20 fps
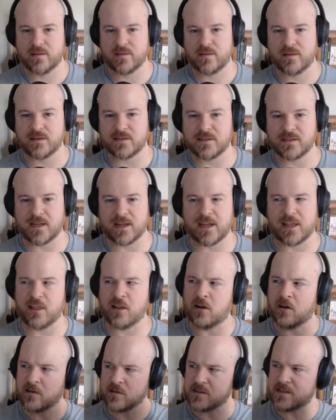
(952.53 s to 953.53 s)
This is like a
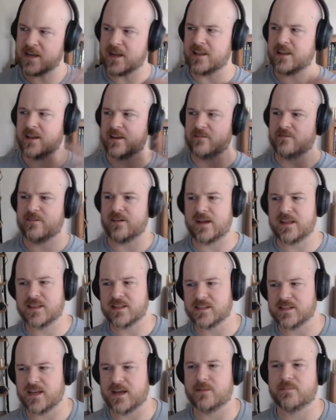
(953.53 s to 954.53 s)
long-standing fight
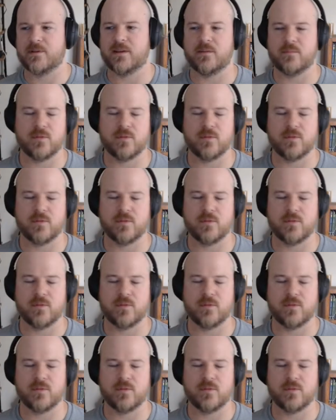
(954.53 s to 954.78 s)
that's happening